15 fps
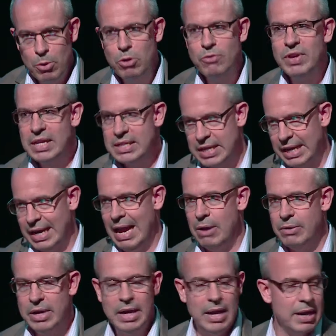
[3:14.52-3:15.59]
moving into
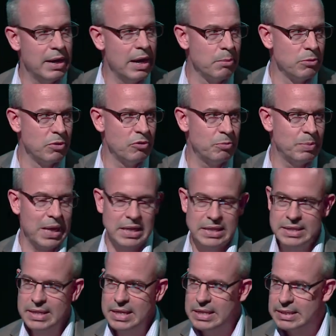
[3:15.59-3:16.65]
cloud in a number of
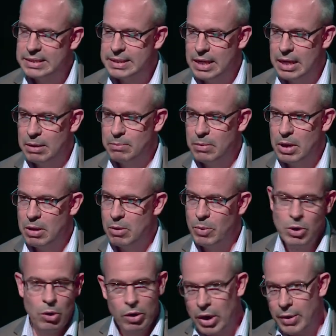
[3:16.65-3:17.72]
places.
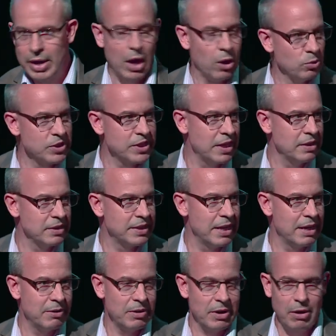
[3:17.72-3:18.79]
We're not going wholesale
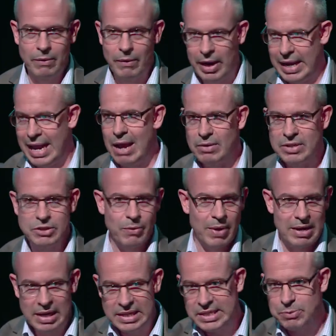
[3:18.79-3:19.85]
saying, no, right, cloud is
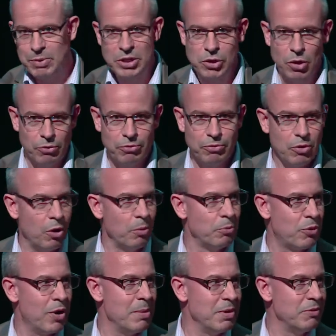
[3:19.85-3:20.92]
great, let's switch off
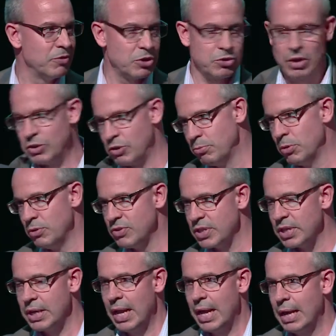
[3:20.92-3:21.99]
on-prem infrastructure and move to
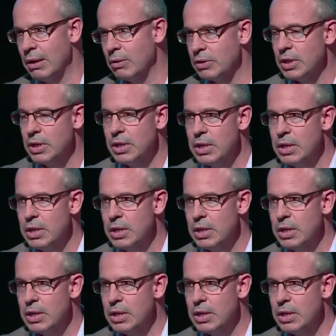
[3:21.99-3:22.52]
the cloud.